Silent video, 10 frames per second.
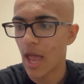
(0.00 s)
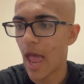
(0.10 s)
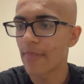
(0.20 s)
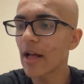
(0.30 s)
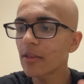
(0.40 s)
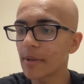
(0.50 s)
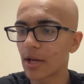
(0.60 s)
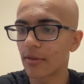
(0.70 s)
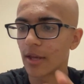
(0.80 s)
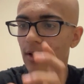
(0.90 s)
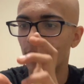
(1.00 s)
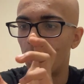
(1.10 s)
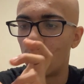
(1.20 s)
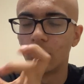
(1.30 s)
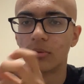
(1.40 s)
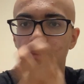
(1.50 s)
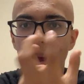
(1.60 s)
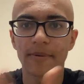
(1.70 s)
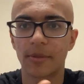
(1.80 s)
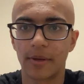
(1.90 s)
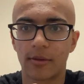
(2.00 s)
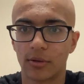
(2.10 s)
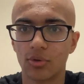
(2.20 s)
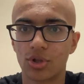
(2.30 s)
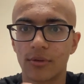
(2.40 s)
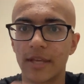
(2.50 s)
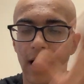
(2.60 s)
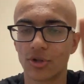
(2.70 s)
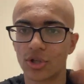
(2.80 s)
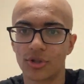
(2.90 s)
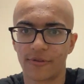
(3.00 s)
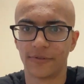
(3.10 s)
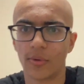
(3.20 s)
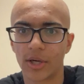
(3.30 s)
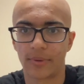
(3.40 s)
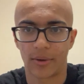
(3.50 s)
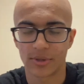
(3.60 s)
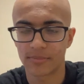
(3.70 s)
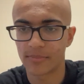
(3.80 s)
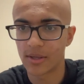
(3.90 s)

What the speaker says: And that's because it's all wrapped up in solution, the algae are just floating around.